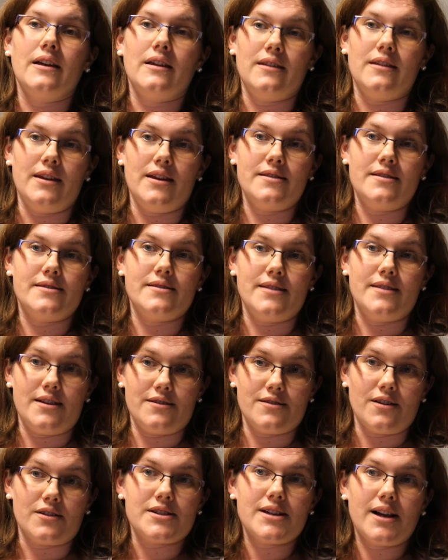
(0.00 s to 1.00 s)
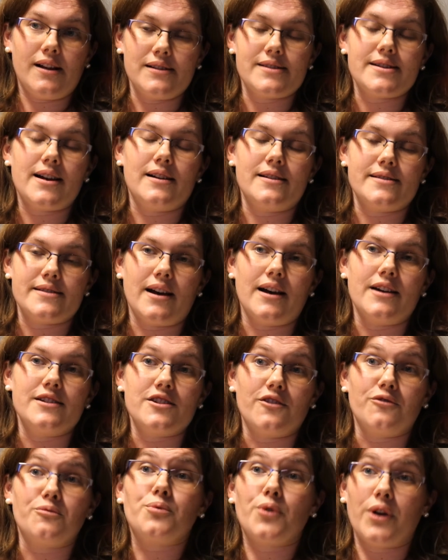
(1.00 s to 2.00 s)
These are telltale signs
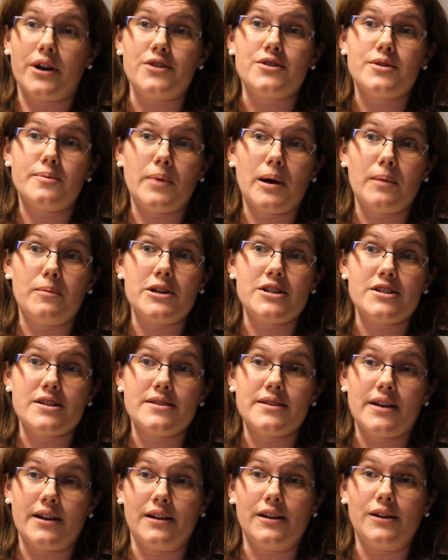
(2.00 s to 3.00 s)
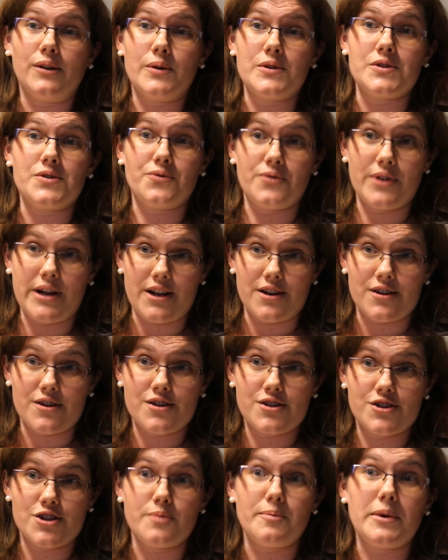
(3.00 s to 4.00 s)
of predatory publishers, and you as a reader
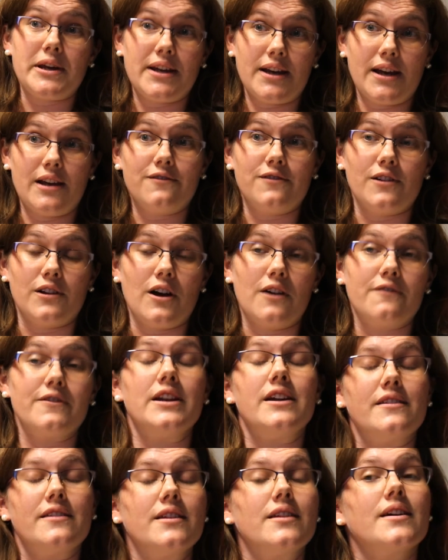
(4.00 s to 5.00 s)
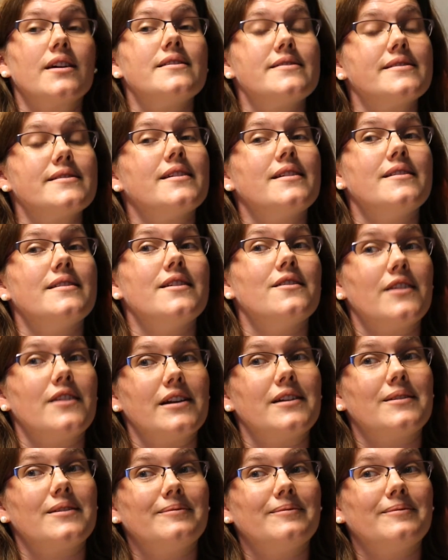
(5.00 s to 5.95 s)
should be careful of anything that's said therein.